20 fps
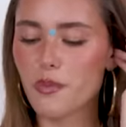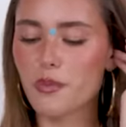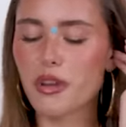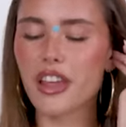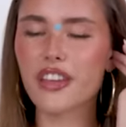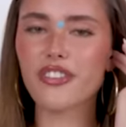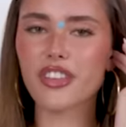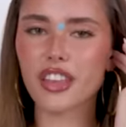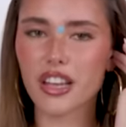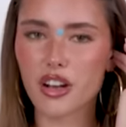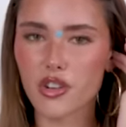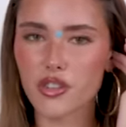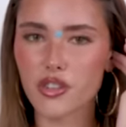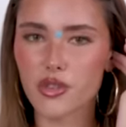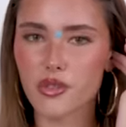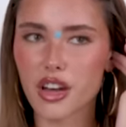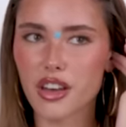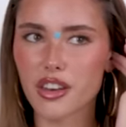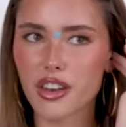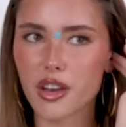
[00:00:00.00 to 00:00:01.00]
But I feel like
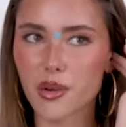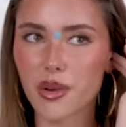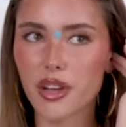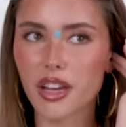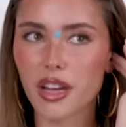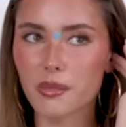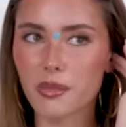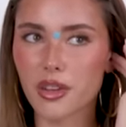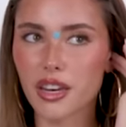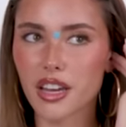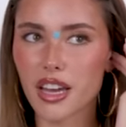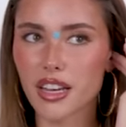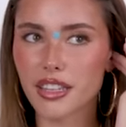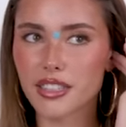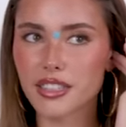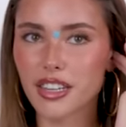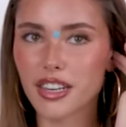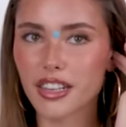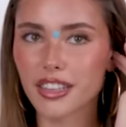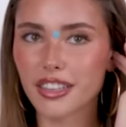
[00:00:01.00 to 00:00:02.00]
also not knowing I'm gonna
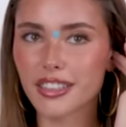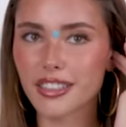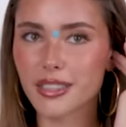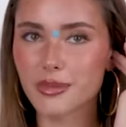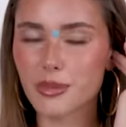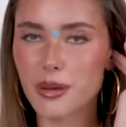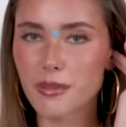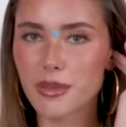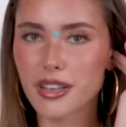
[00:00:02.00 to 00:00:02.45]
accidentally spray